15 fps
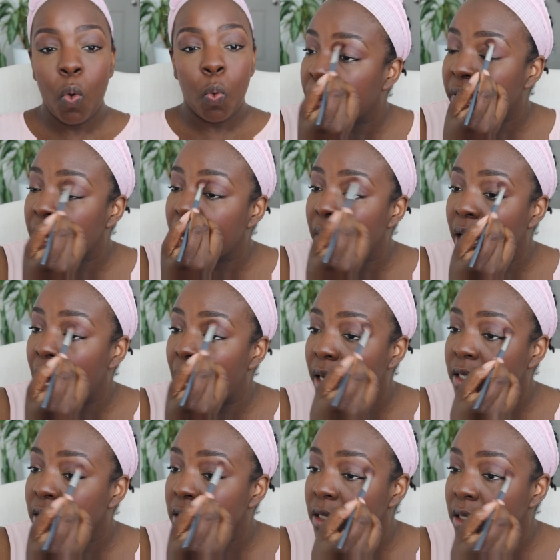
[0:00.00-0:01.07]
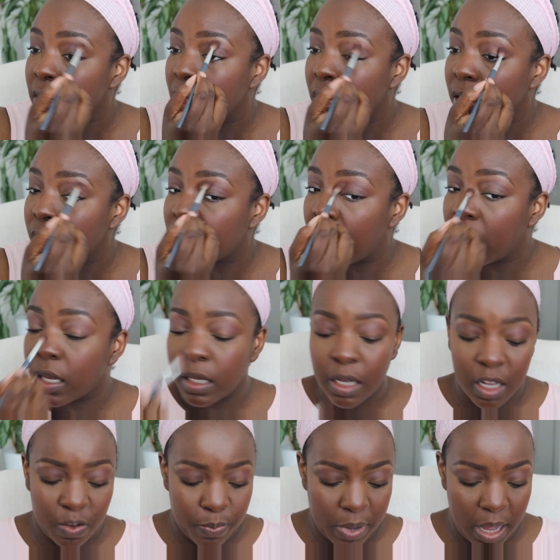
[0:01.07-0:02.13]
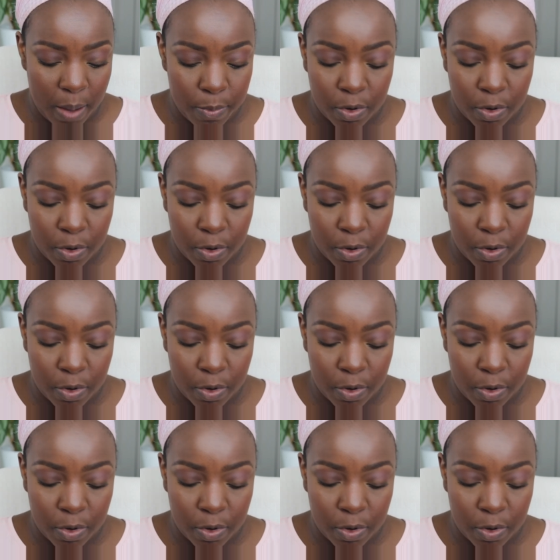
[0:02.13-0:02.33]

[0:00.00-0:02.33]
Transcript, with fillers: But yeah, I love Pat